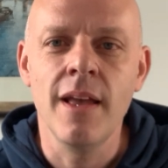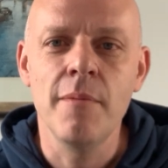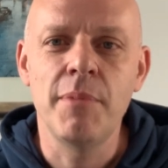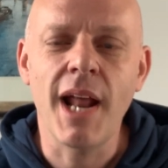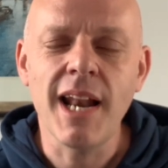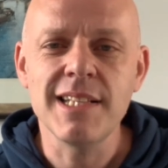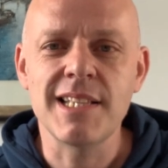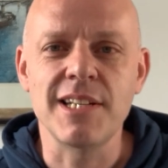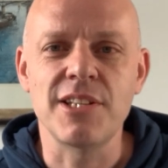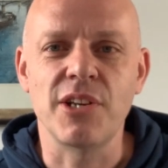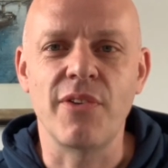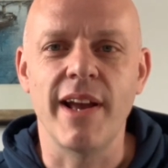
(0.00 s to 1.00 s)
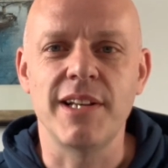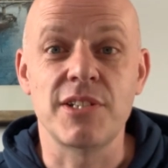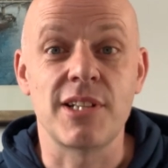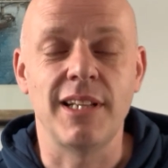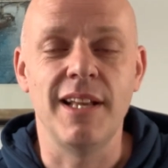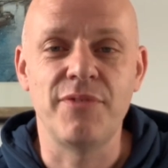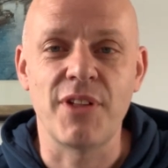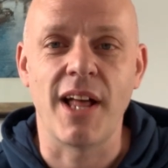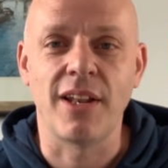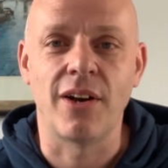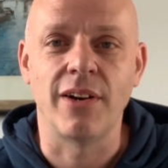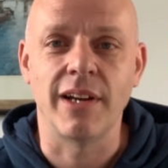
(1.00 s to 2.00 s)
But Alexander the Great doesn't live
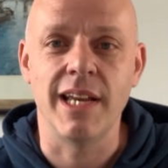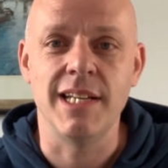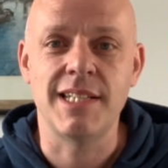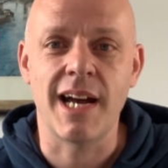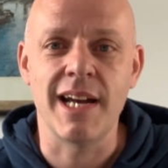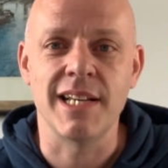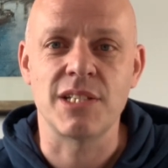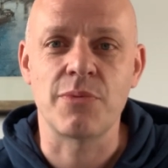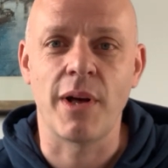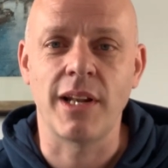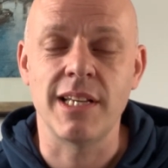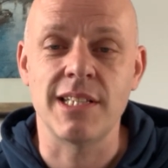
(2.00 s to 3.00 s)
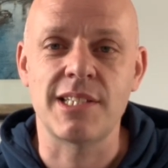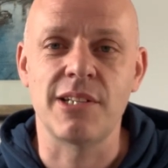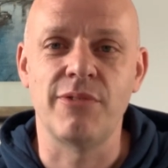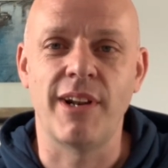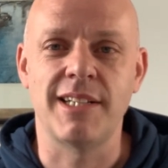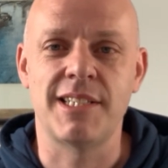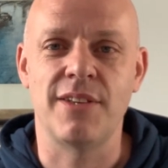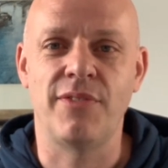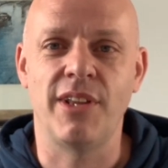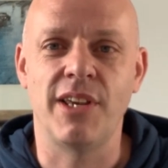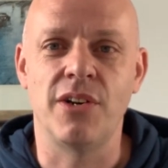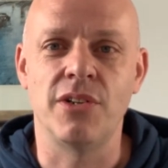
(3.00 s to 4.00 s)
that long. He dies while he's still
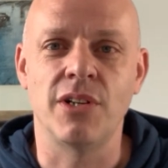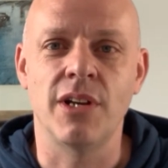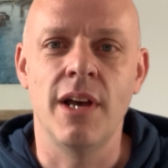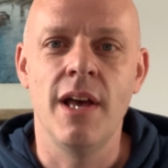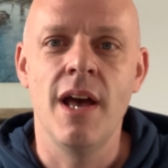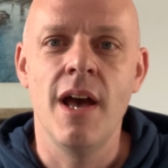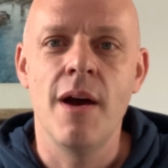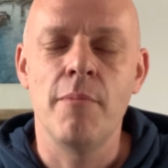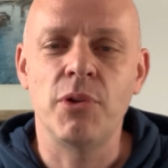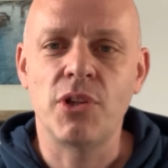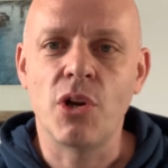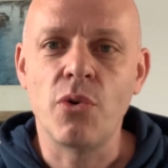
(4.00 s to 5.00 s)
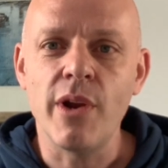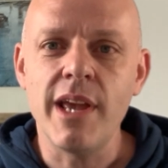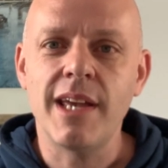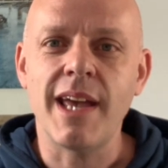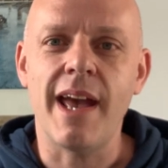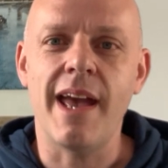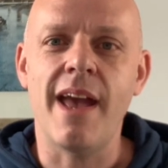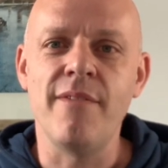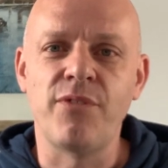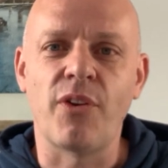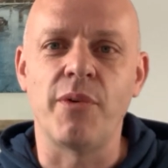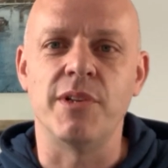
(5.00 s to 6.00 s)
relatively young. But the Greek
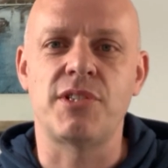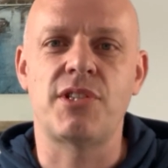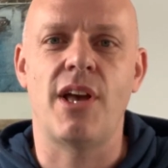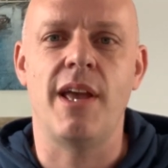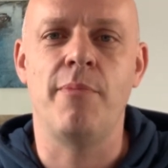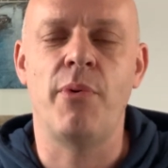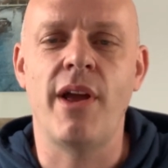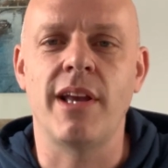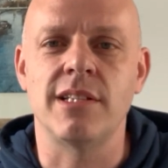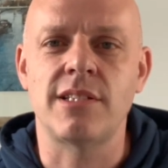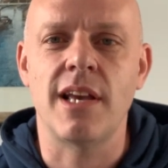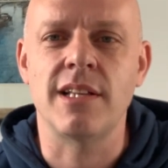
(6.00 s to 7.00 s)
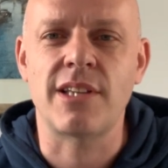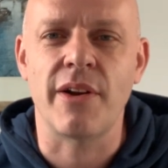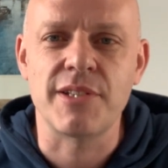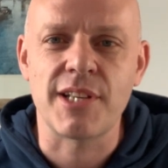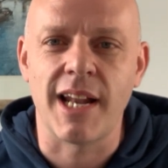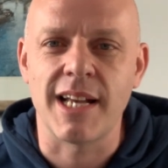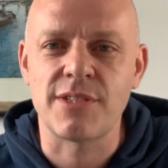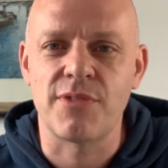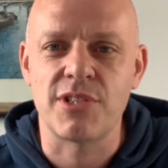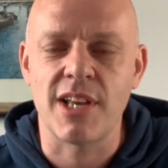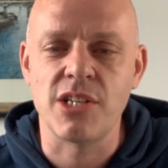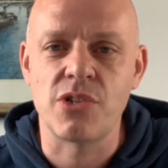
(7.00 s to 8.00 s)
influence that he brings is going to last for
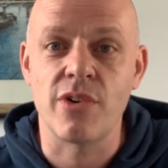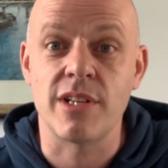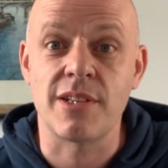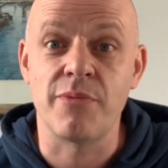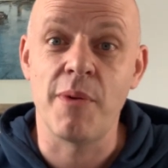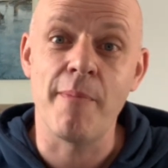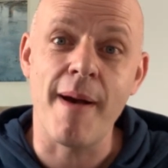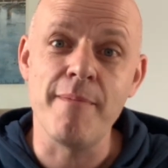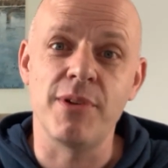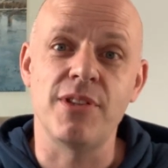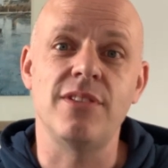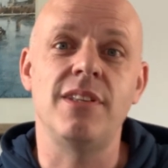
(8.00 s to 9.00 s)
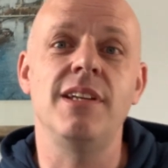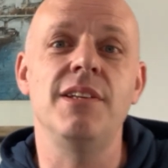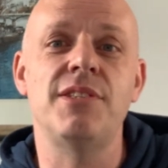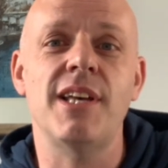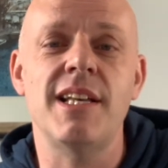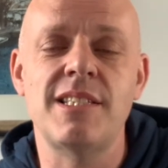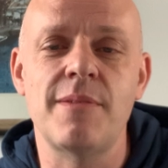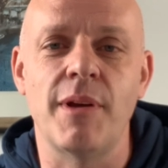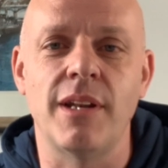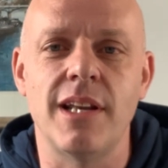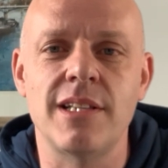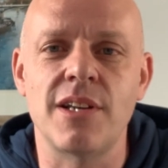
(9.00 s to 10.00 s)
centuries. And remember that the New
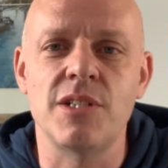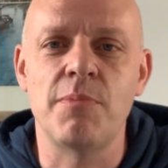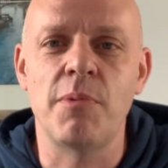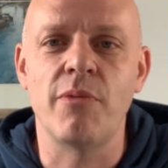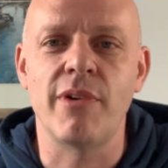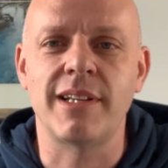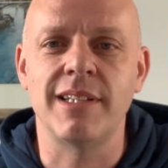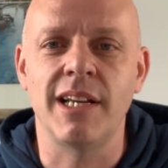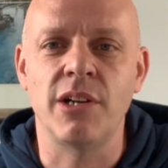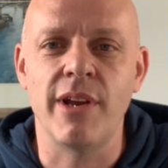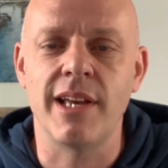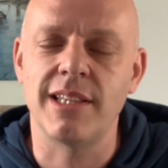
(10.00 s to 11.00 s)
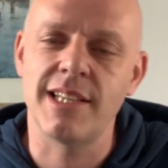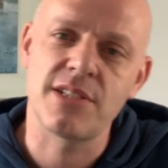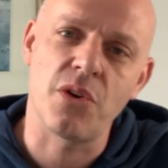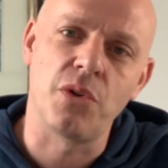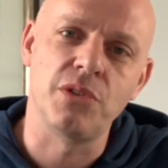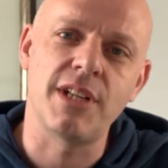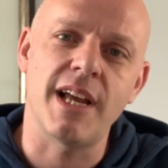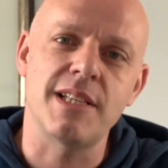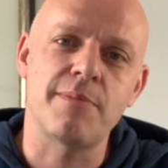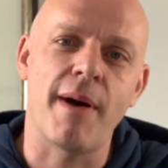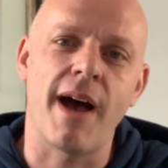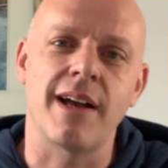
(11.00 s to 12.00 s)
Testament is going to be written in Greek. This all
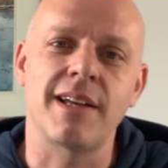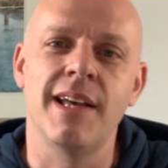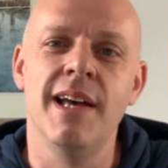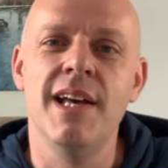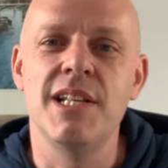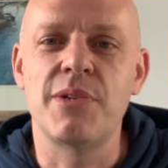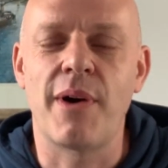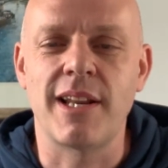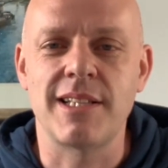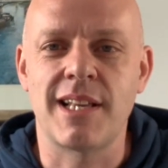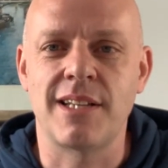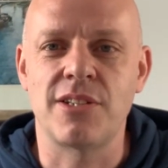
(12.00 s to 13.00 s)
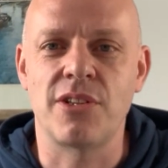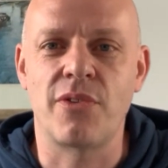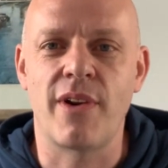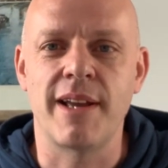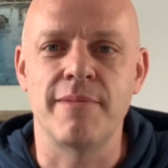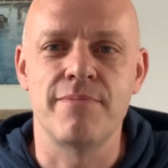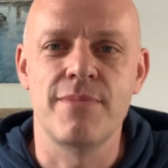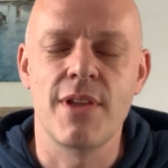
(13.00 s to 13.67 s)
dates back to Alexander the Great.